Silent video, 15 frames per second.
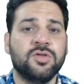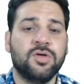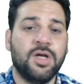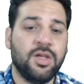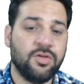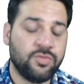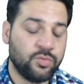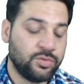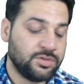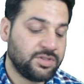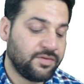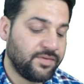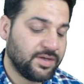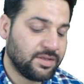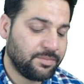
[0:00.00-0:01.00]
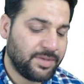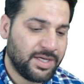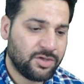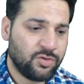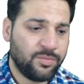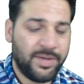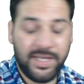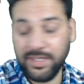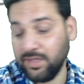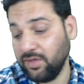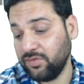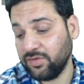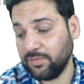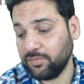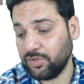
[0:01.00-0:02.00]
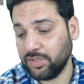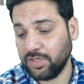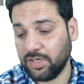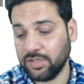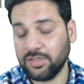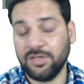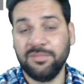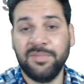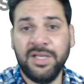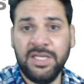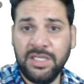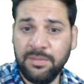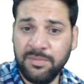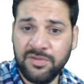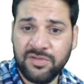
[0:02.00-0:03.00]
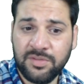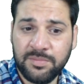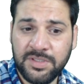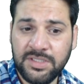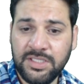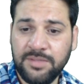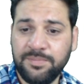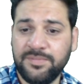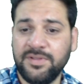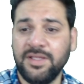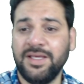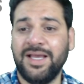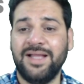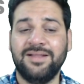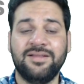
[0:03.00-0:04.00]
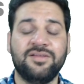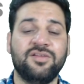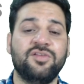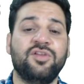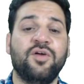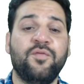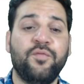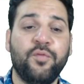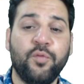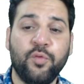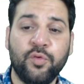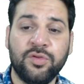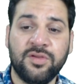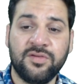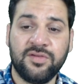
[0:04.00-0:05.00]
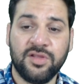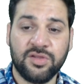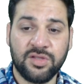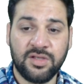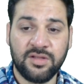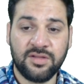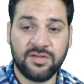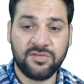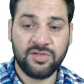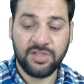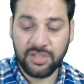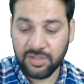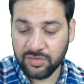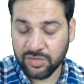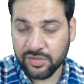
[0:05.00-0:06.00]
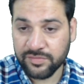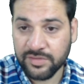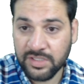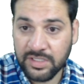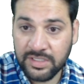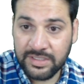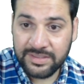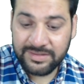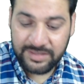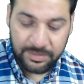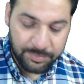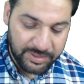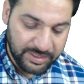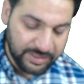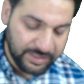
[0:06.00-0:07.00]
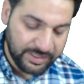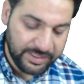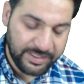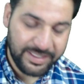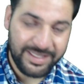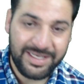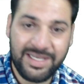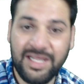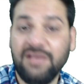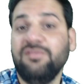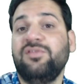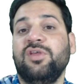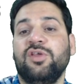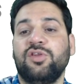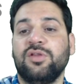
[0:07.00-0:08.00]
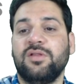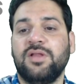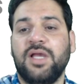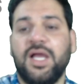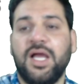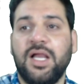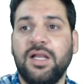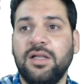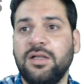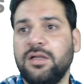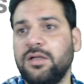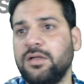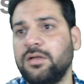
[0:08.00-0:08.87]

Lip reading: hello students and welcome back to BankingSimStudy.com. My name is Ramandeep Singh and this is the fourth session in the series of SEBI Grade A live sessions. And